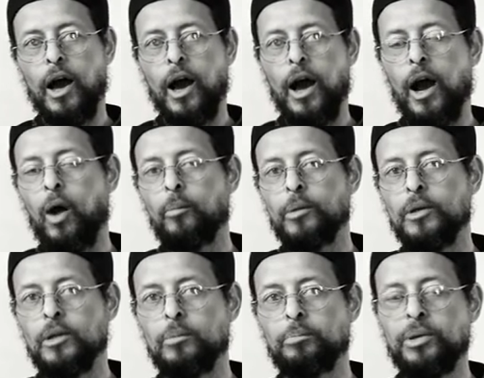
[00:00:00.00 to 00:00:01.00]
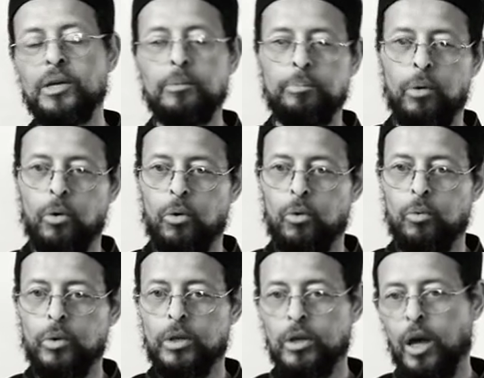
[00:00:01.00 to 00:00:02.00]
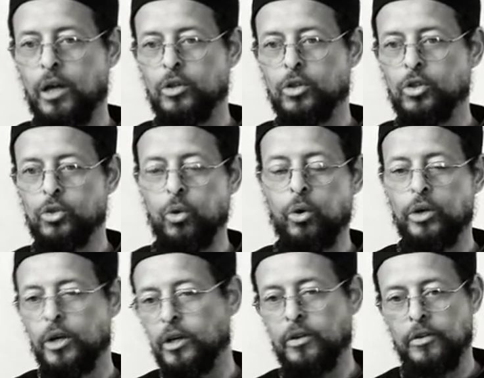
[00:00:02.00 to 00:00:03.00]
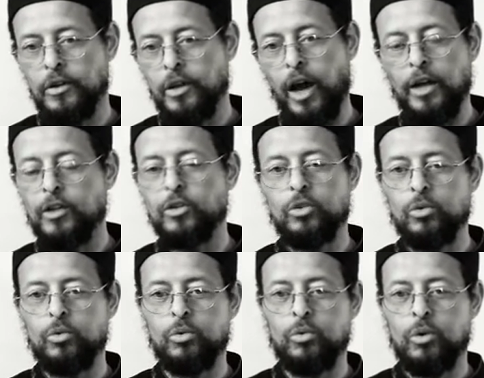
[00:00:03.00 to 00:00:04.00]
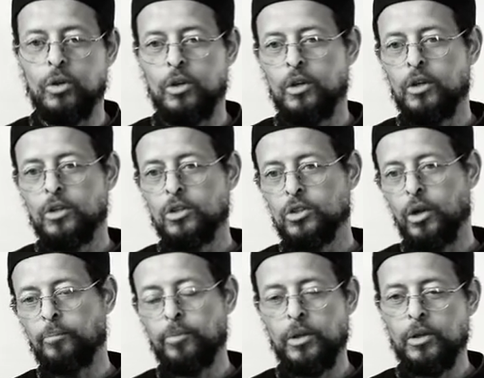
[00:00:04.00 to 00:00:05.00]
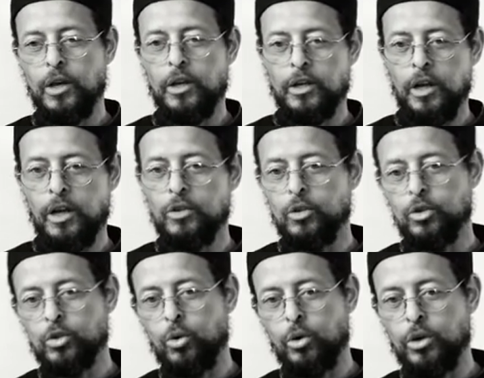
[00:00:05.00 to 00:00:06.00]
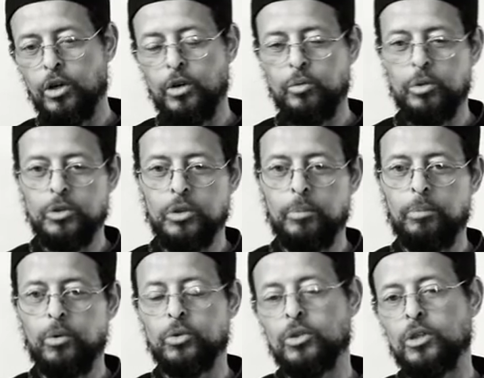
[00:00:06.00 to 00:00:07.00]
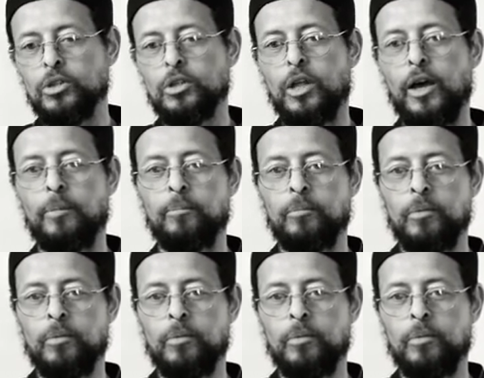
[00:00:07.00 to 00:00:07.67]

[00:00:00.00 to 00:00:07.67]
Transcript: how many people we kind of sort of got into something that kind of sort of resembles Islam.